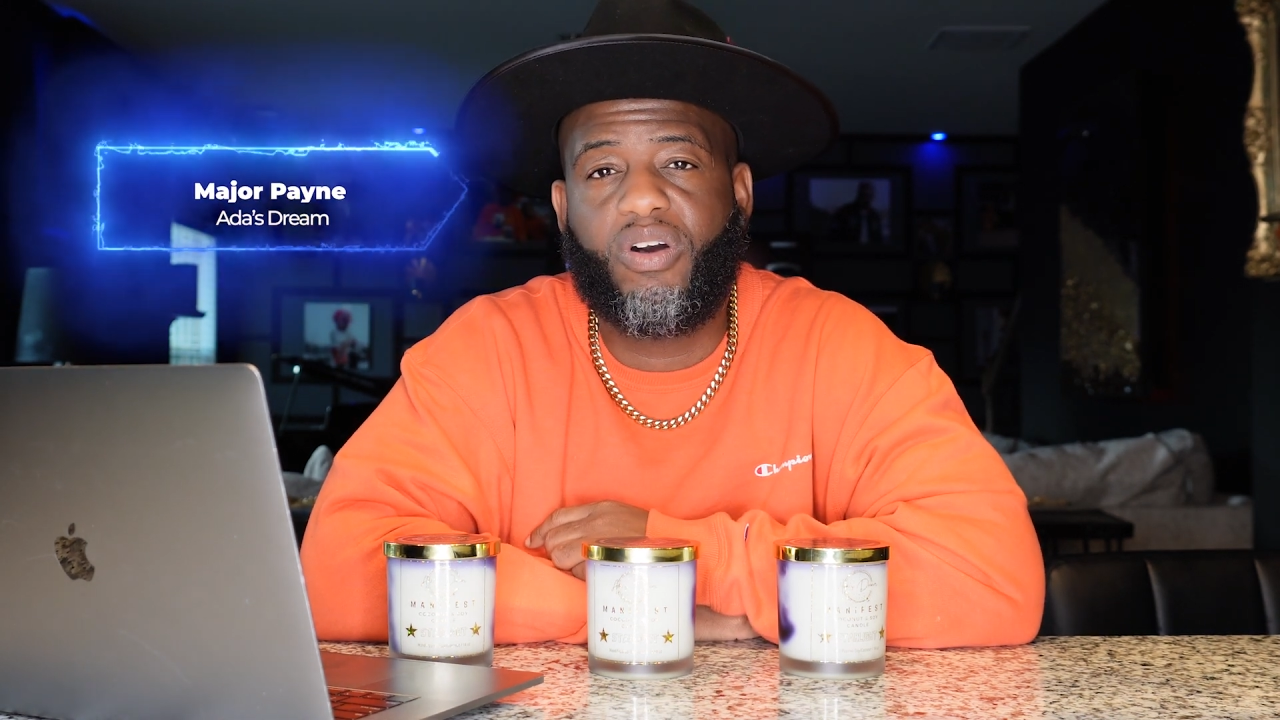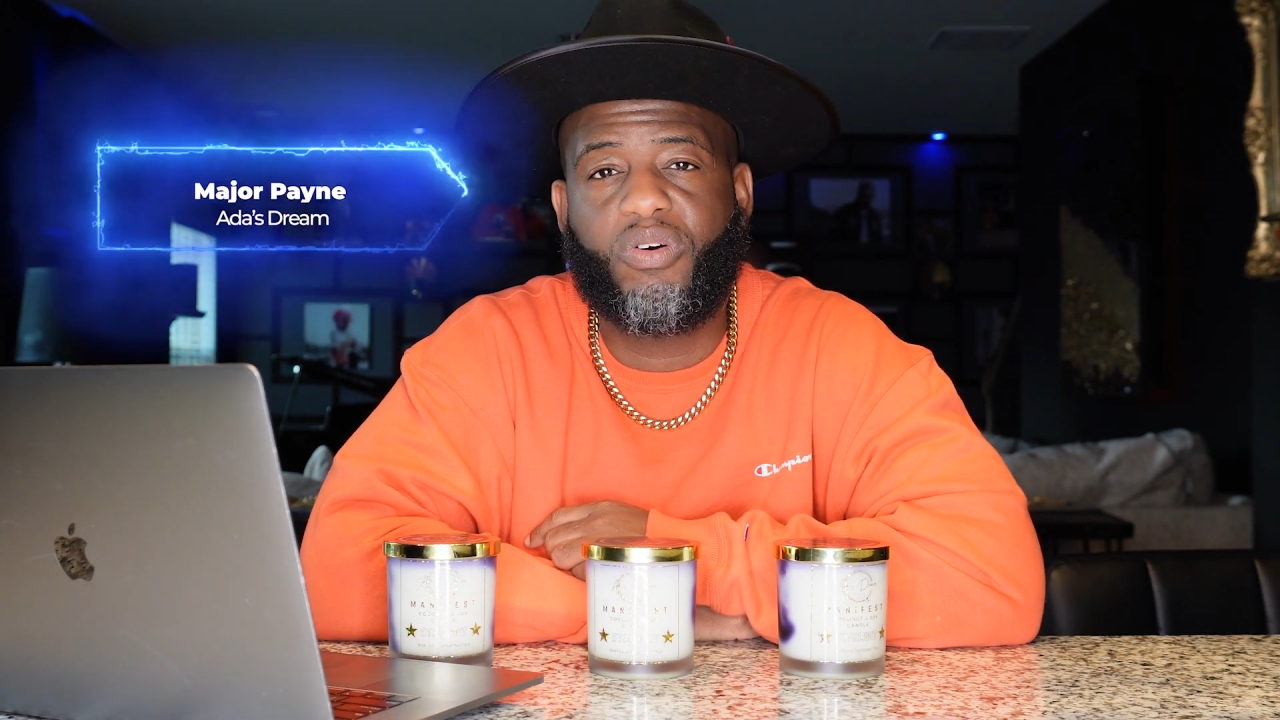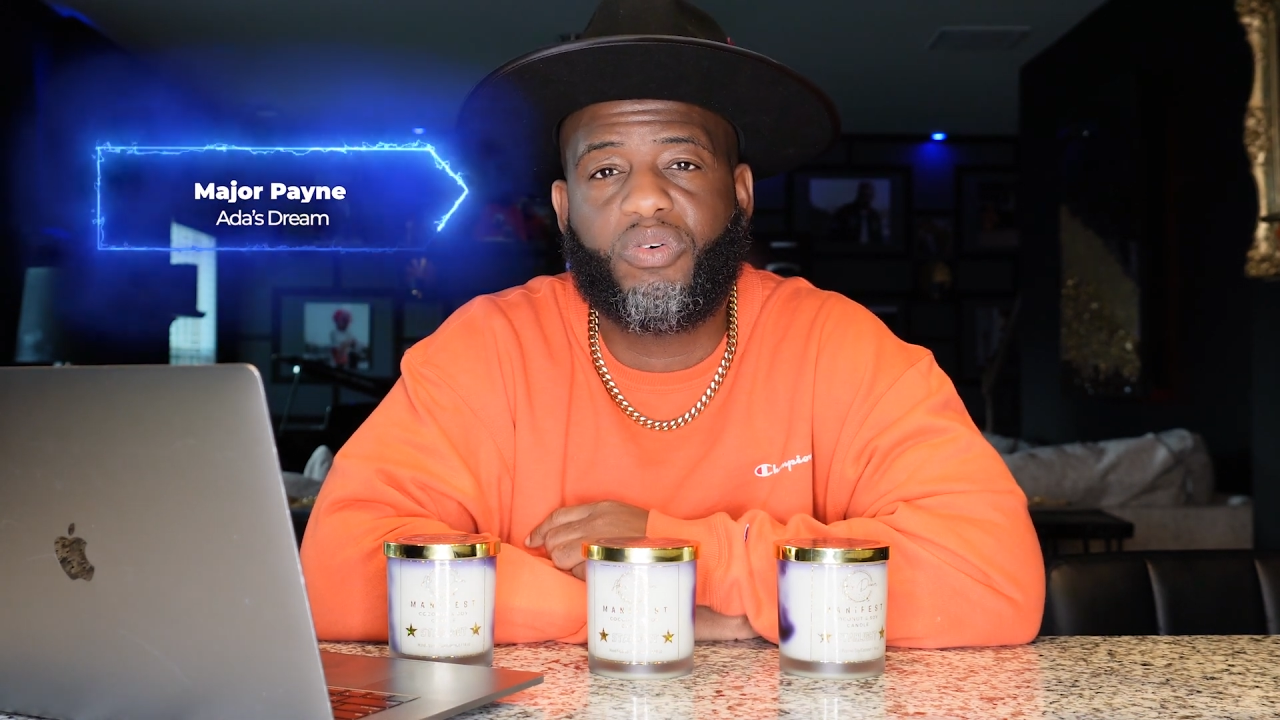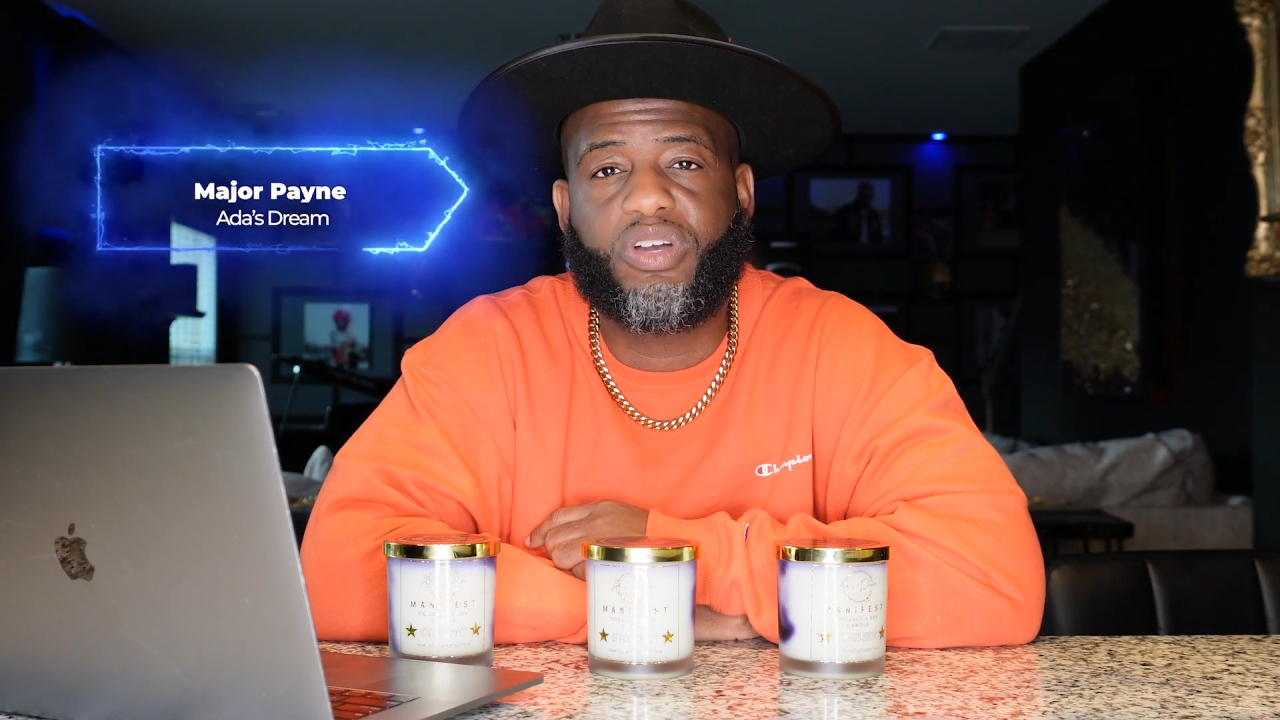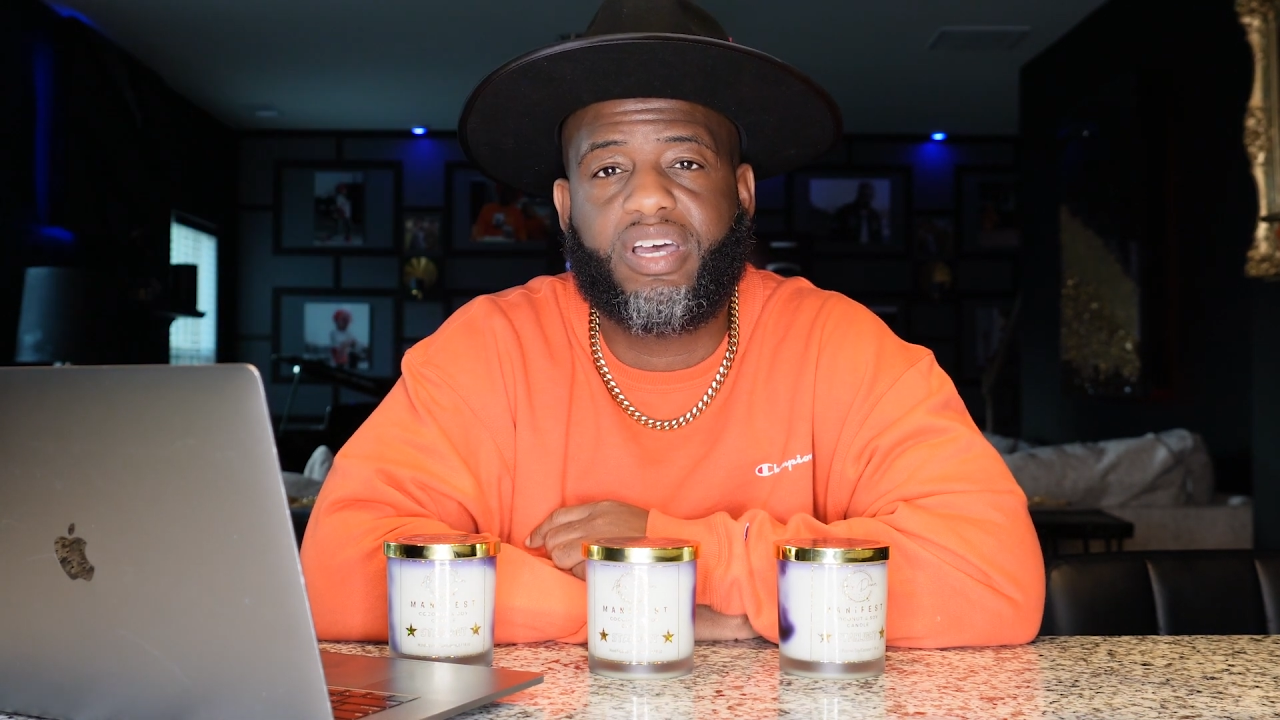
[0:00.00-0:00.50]

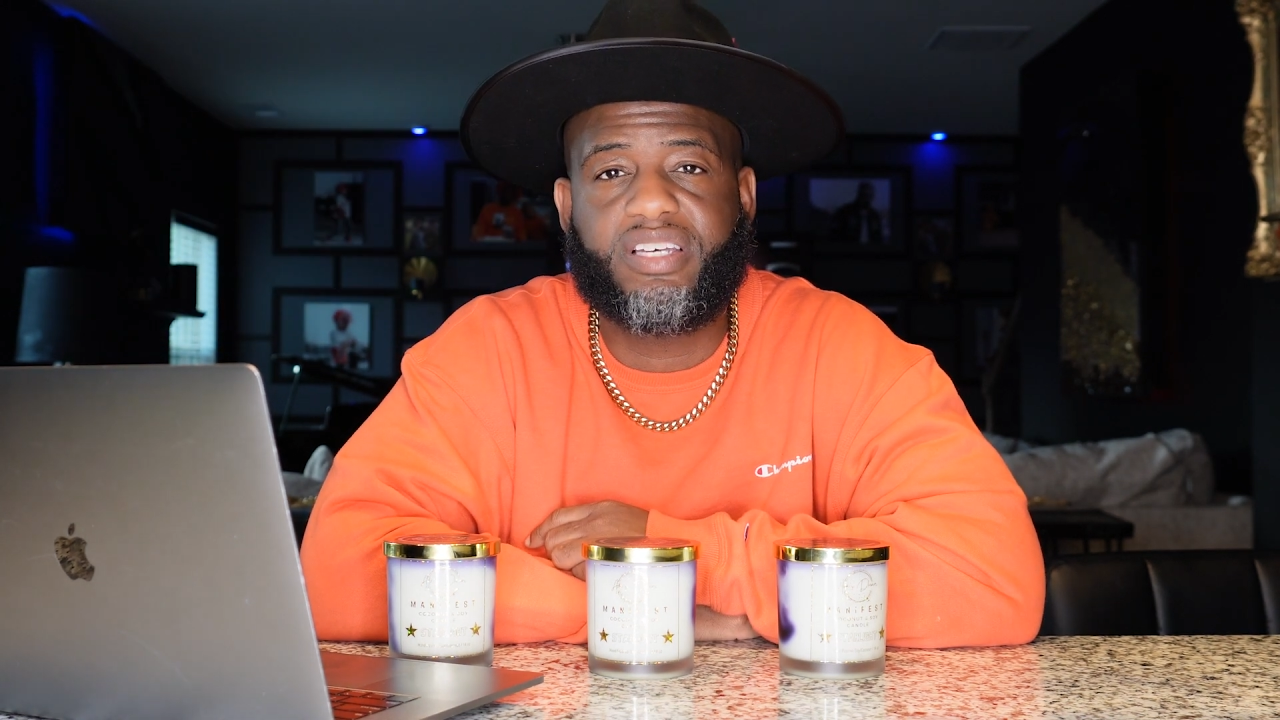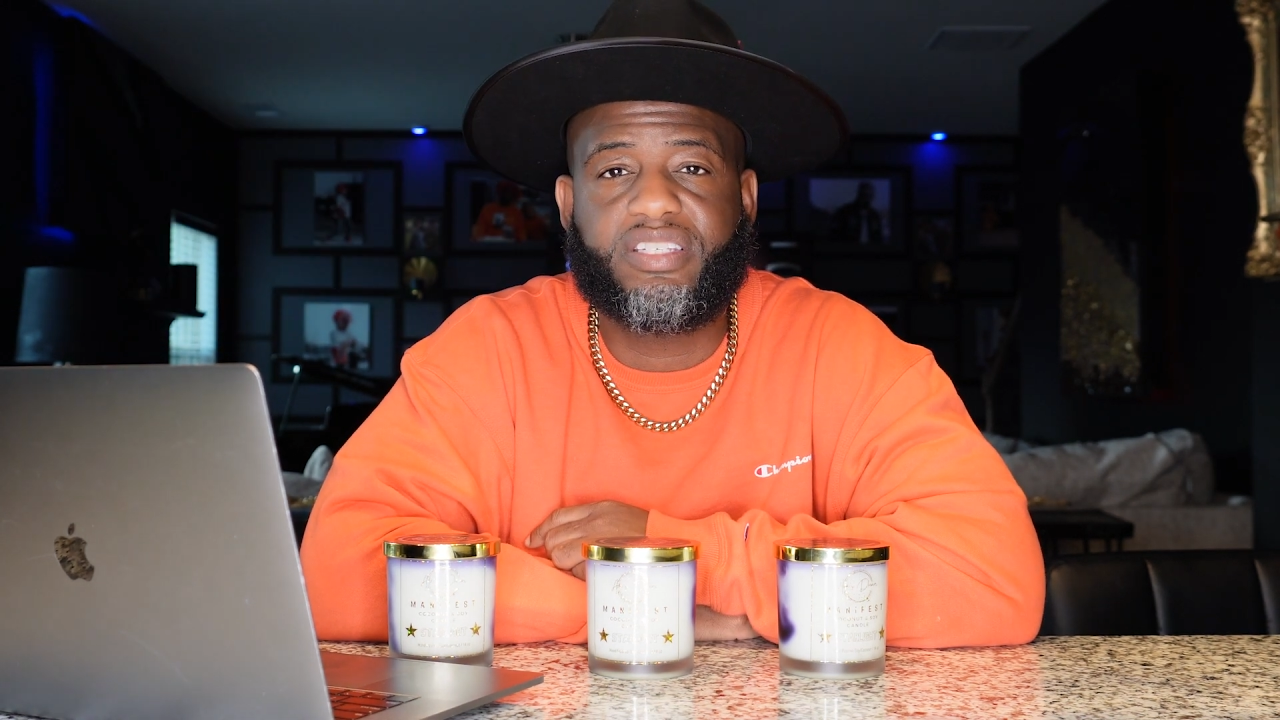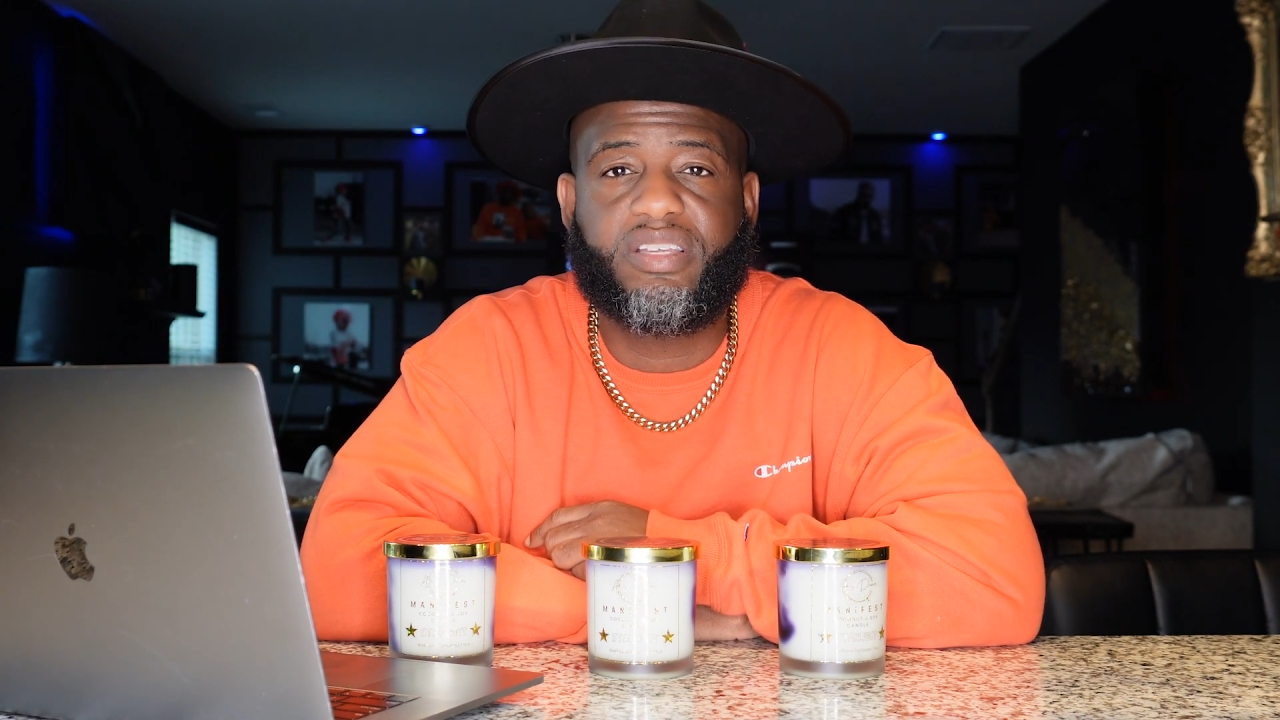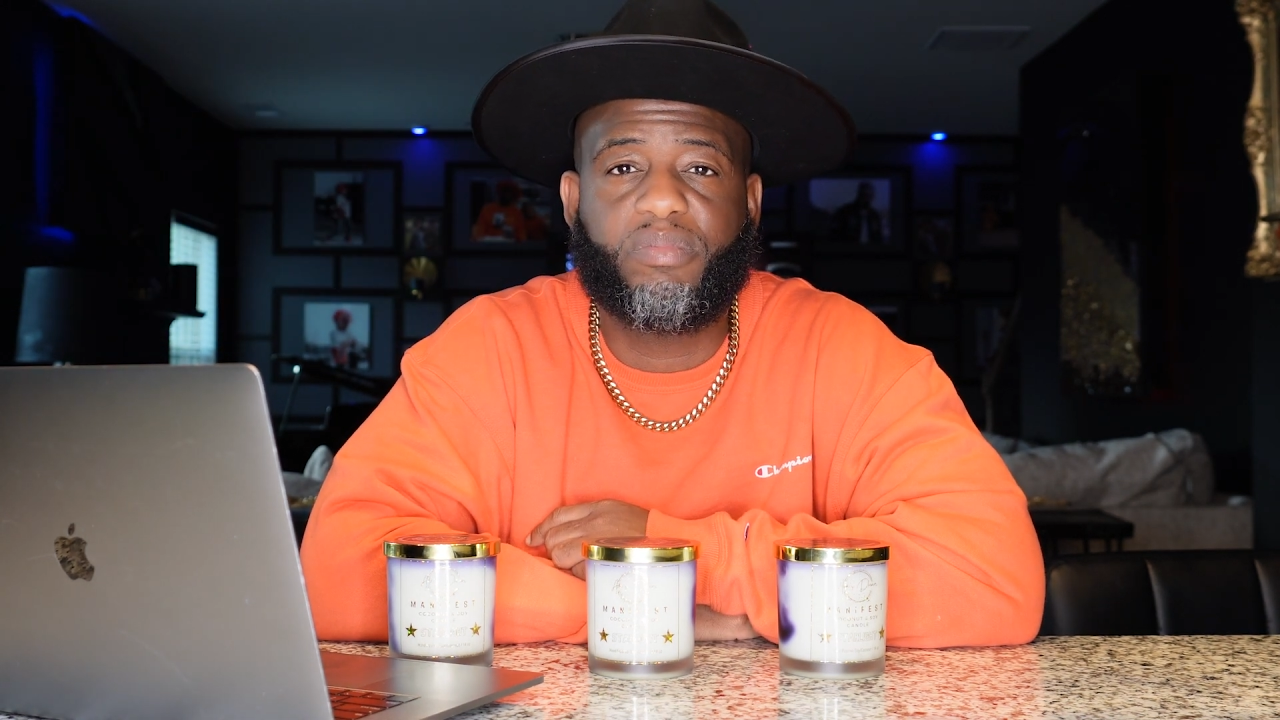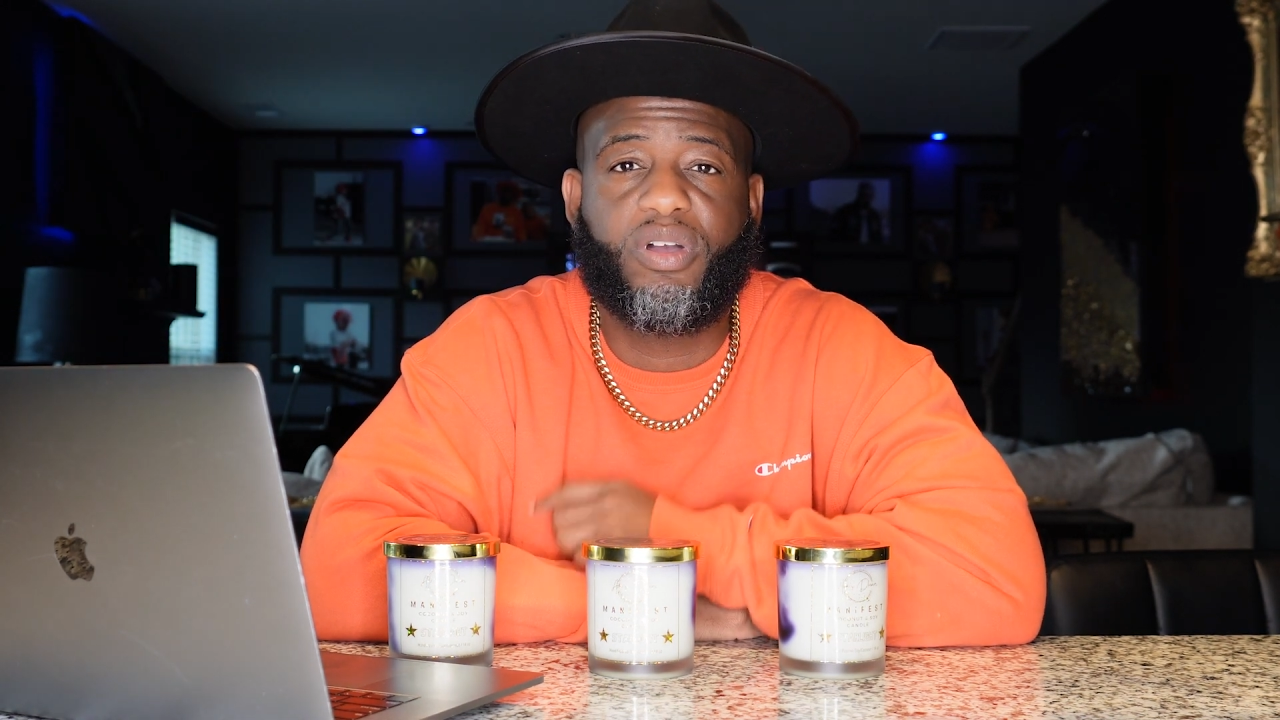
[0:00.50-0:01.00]
own
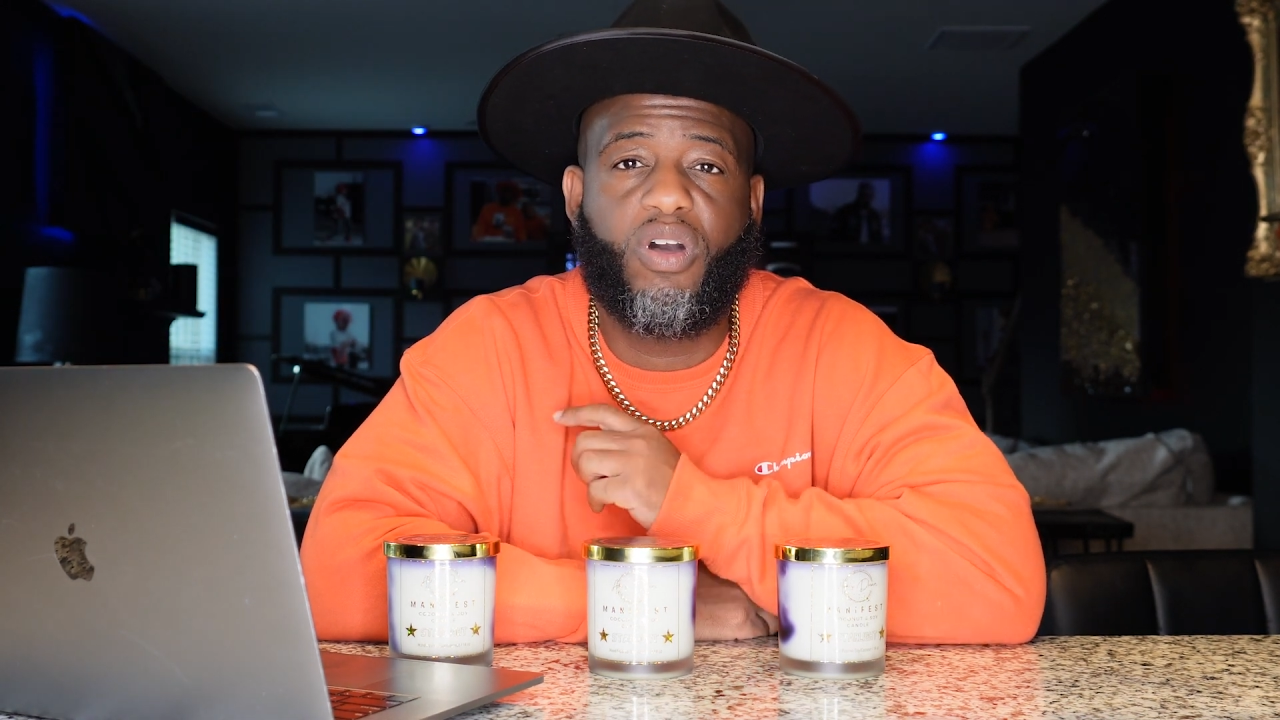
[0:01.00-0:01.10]
custom